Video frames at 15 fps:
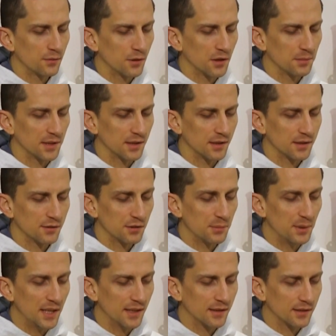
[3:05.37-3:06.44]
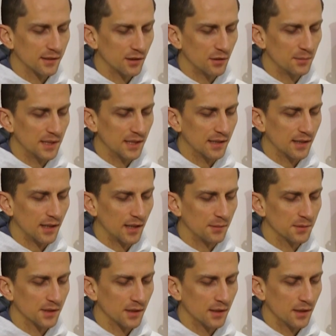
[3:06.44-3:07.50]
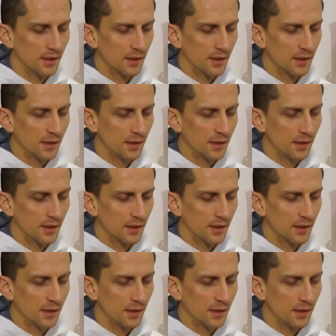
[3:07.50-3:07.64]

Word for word: formulas repeated so many times,